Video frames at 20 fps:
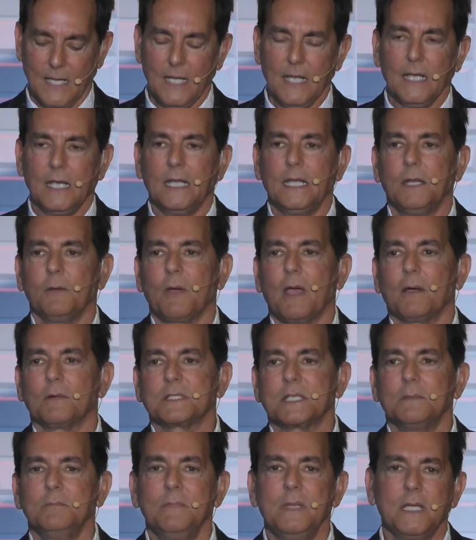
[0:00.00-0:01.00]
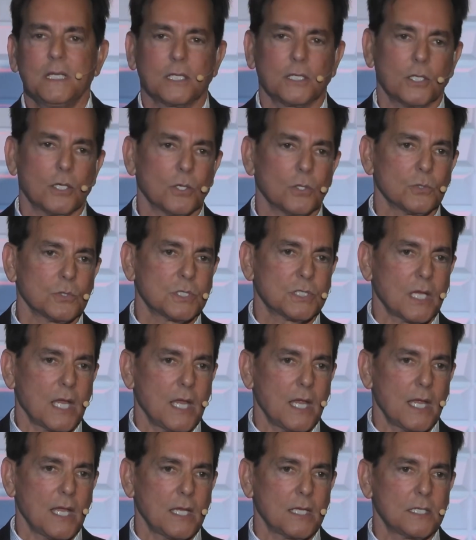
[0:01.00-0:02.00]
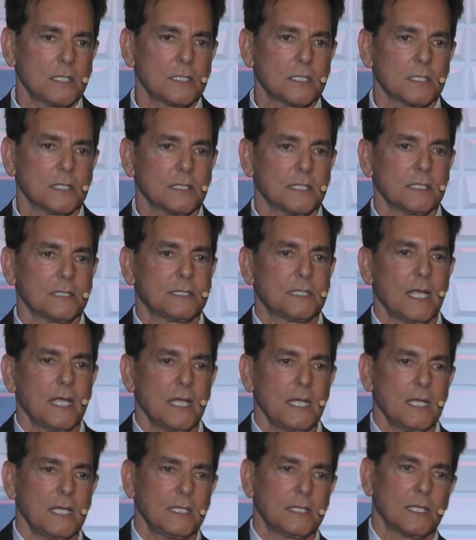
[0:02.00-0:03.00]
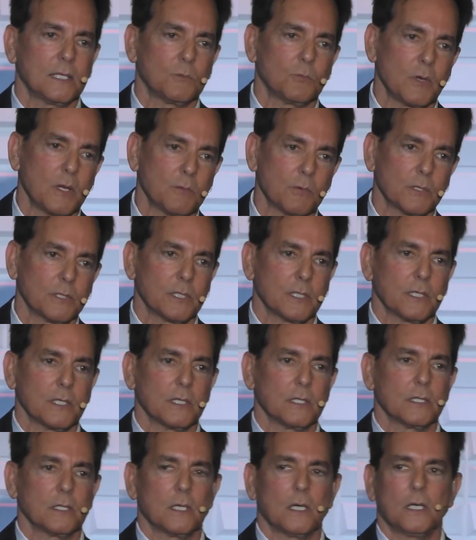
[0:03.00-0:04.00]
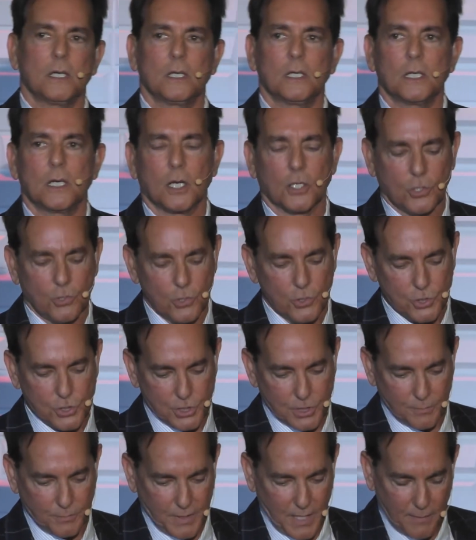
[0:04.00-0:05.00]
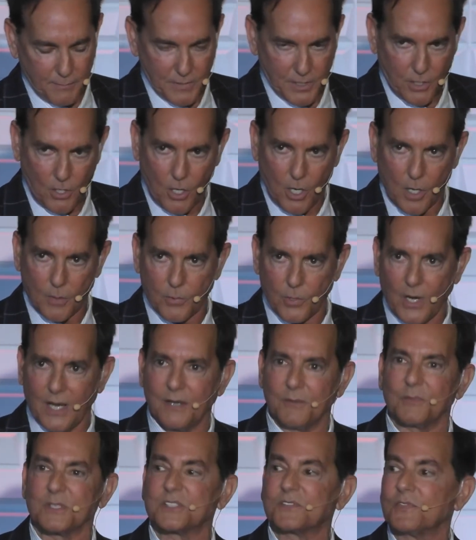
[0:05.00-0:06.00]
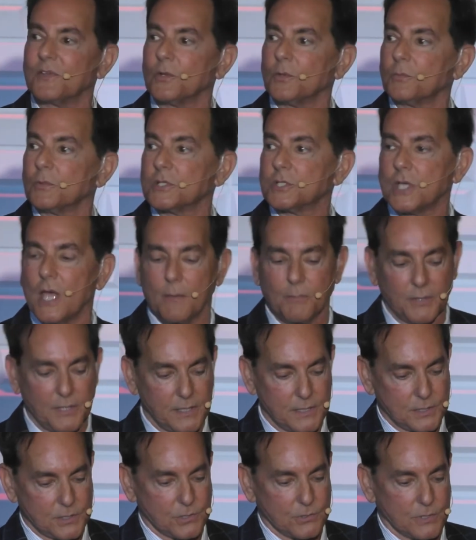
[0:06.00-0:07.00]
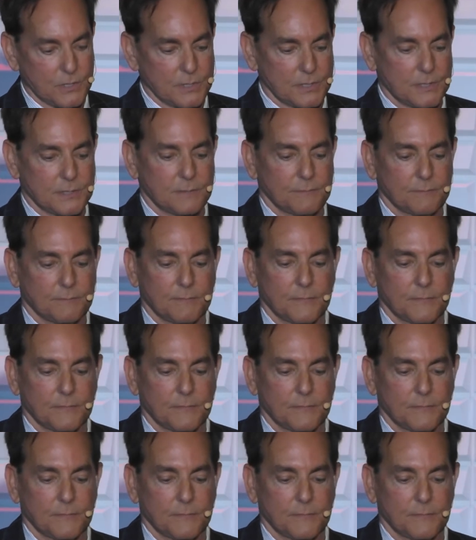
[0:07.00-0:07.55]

Anyway, I was in Mykonos, and the day that we were there, a cruise ship came into harbor, and it was filled with Japanese tourists.